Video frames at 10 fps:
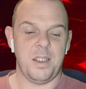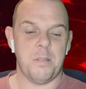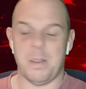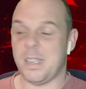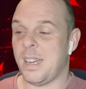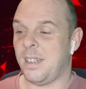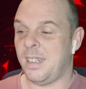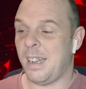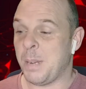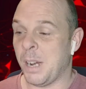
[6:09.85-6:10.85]
But yeah,
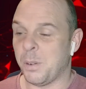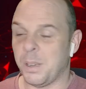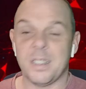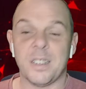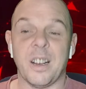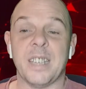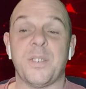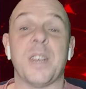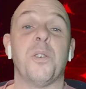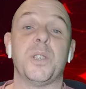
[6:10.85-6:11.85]
let me know. Guys,
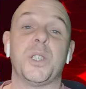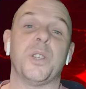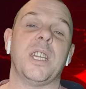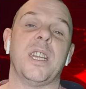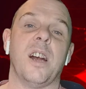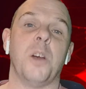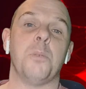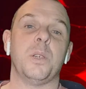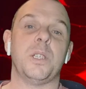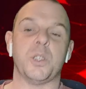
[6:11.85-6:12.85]
thank you all for tuning in. I hope
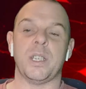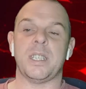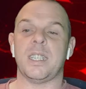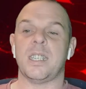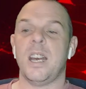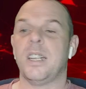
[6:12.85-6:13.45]
you enjoyed this.